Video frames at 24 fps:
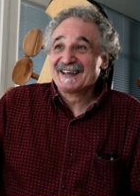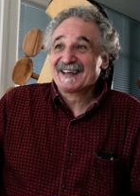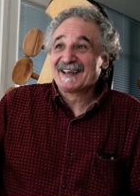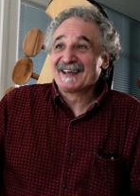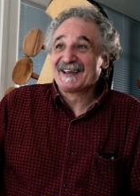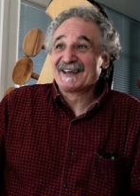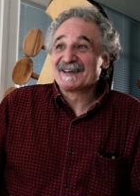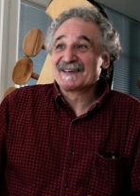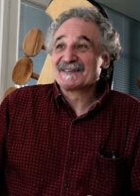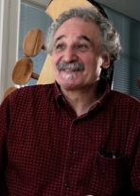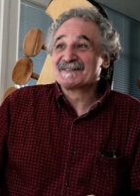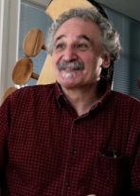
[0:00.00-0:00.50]

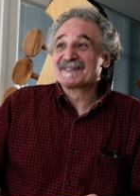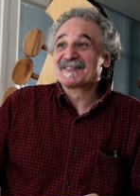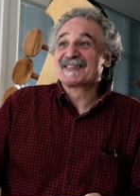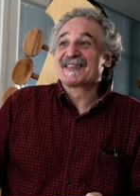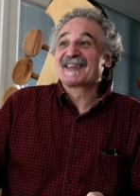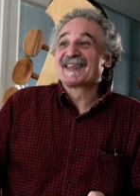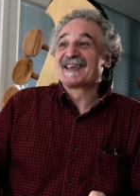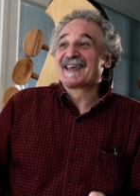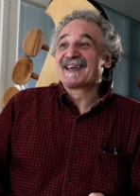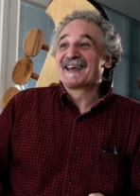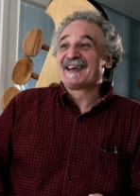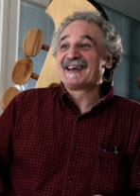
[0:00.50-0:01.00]
um,
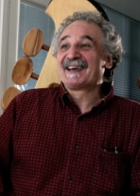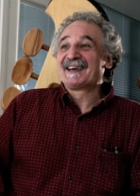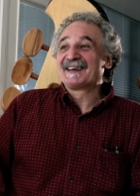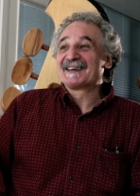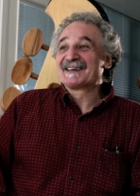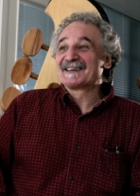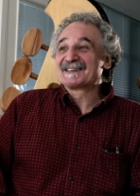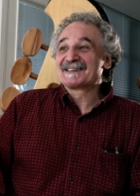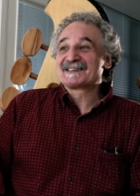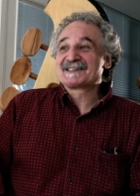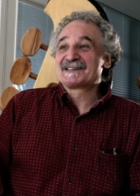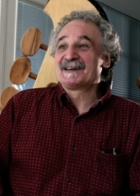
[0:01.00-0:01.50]

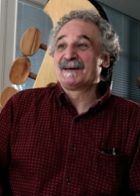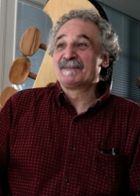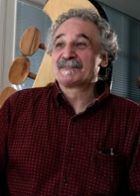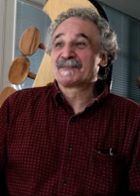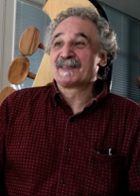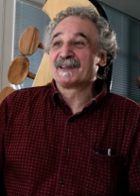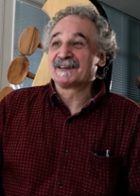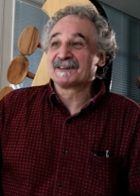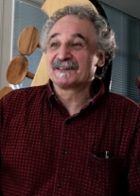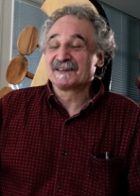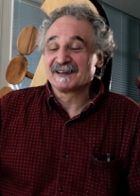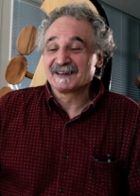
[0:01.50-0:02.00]
uh,
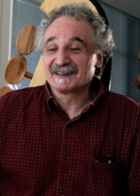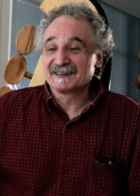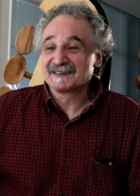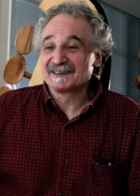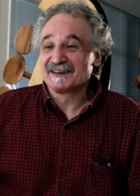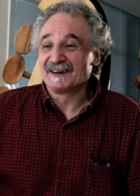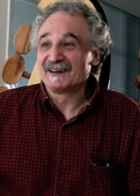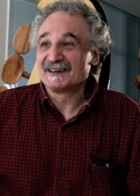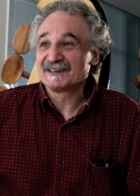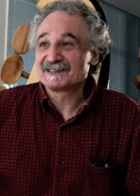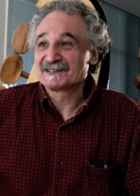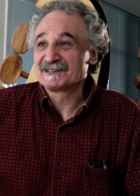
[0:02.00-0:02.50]
something that
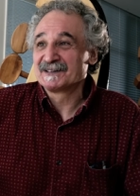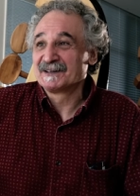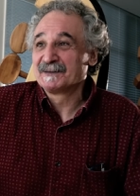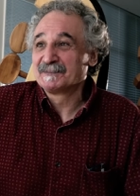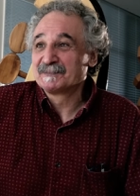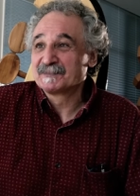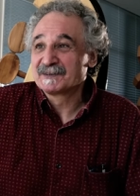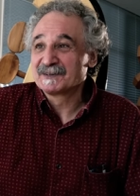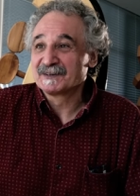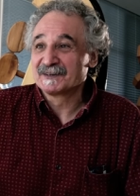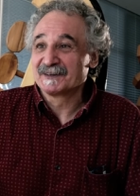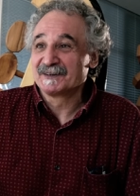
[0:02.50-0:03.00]
I
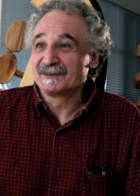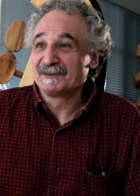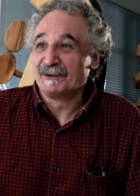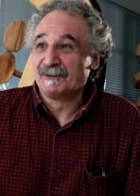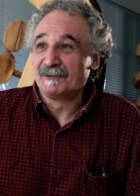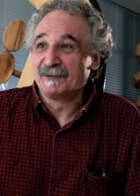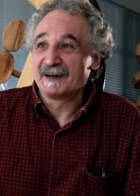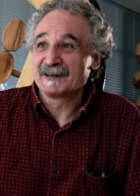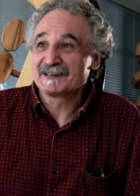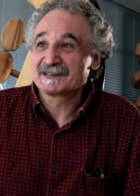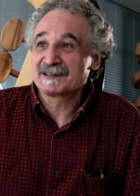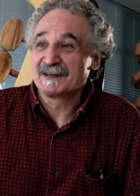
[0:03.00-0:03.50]
seem to
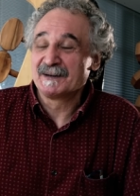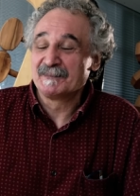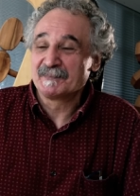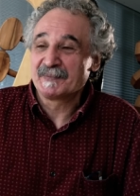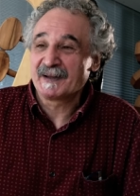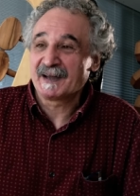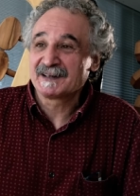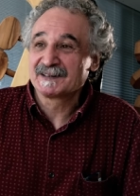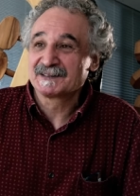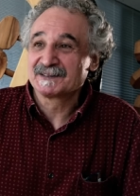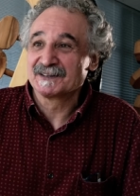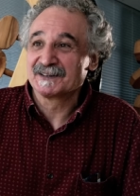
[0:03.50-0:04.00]
always come
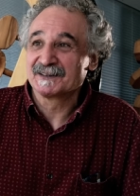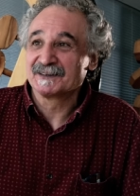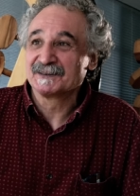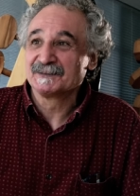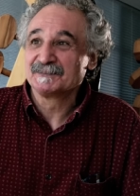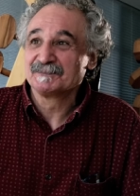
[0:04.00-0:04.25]
back to.